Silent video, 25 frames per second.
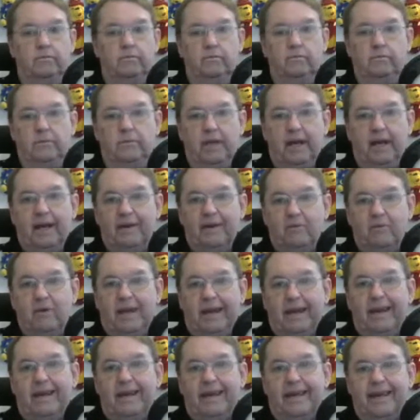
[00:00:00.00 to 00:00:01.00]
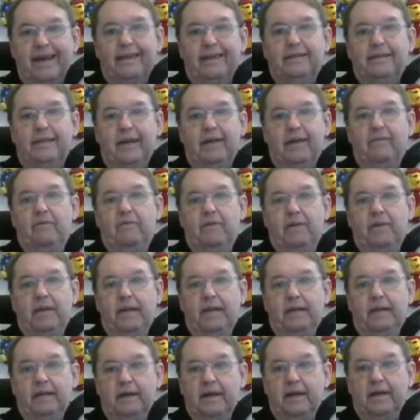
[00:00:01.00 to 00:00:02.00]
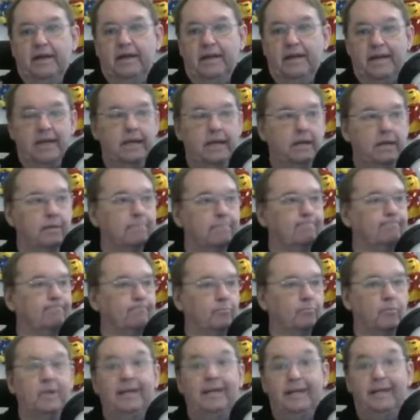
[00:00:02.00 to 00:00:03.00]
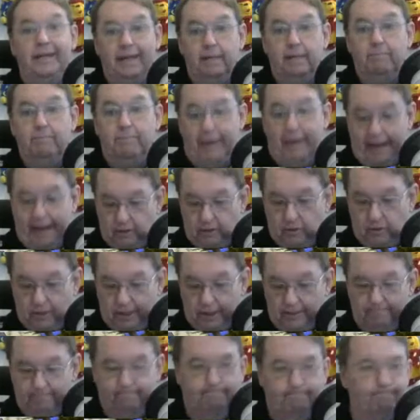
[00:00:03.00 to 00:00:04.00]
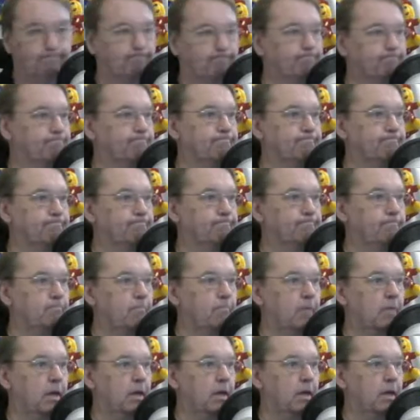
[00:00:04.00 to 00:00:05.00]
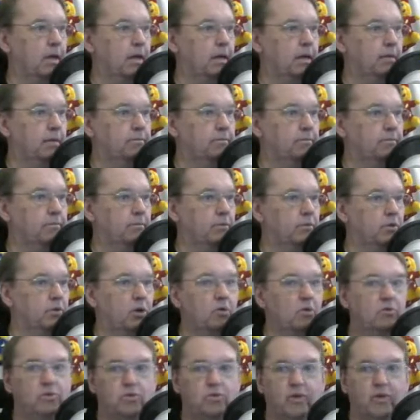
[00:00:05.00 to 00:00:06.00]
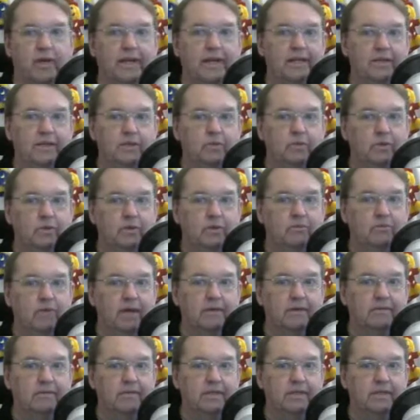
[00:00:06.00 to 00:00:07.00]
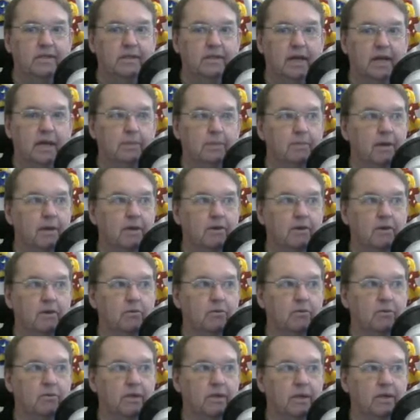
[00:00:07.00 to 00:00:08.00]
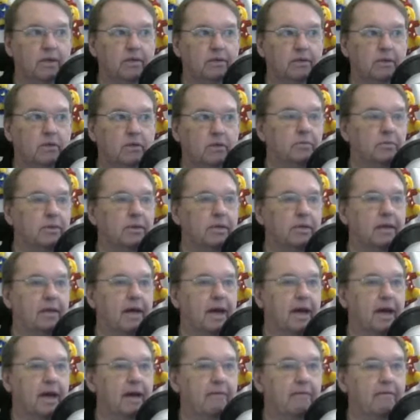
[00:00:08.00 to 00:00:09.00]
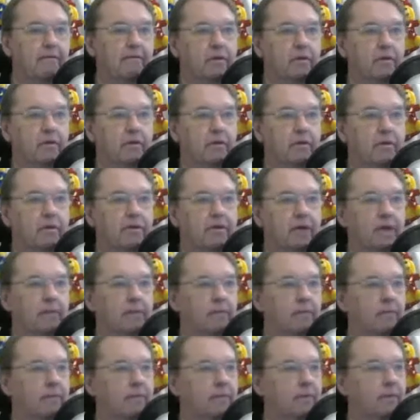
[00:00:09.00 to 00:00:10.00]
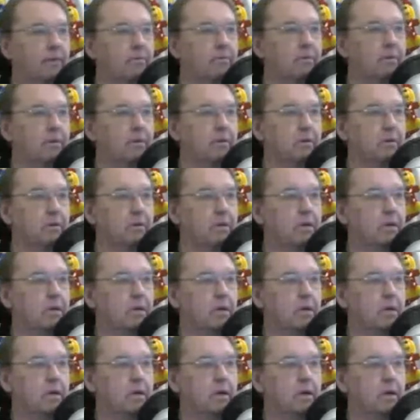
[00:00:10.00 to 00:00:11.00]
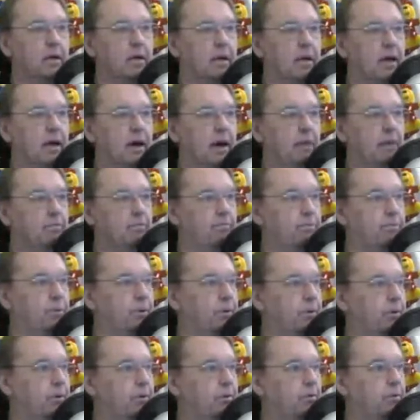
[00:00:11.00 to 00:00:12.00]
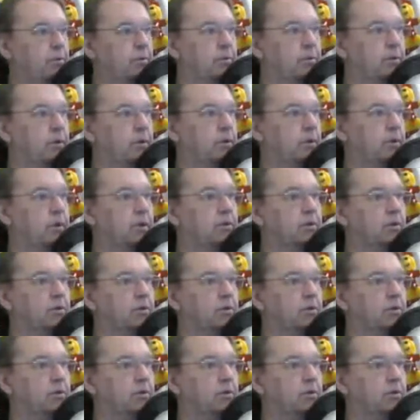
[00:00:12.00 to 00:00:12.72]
that I really got everything that I need. We'll get back to it. No trains will run this time, I don't think so, but I have some of them up. There's an